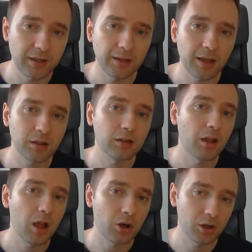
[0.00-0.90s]

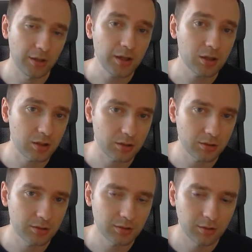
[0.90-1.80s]
dedicated
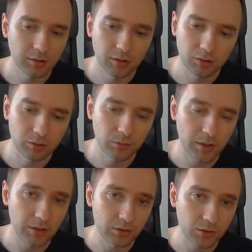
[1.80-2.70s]
connections to
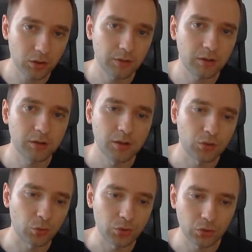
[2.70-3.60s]
a server,
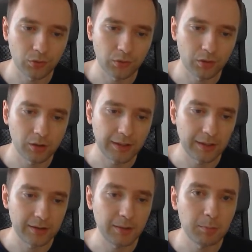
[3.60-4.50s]
so server
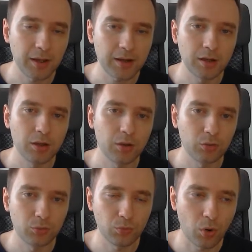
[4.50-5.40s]
can reply
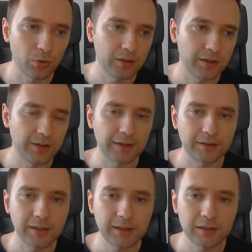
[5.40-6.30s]
to only that
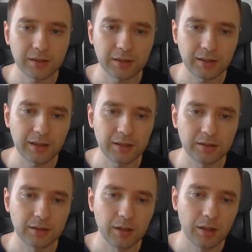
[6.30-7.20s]
client and the
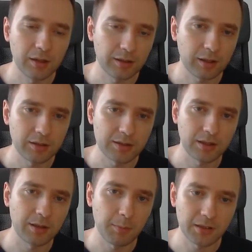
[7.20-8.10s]
client can
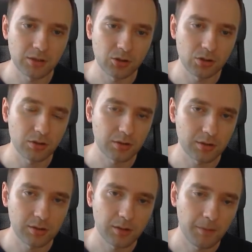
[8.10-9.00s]
send the messages
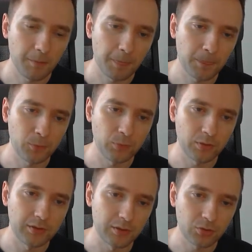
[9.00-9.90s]
to
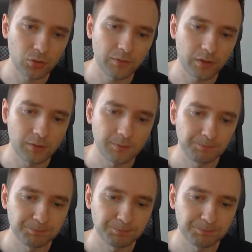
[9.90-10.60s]
the server,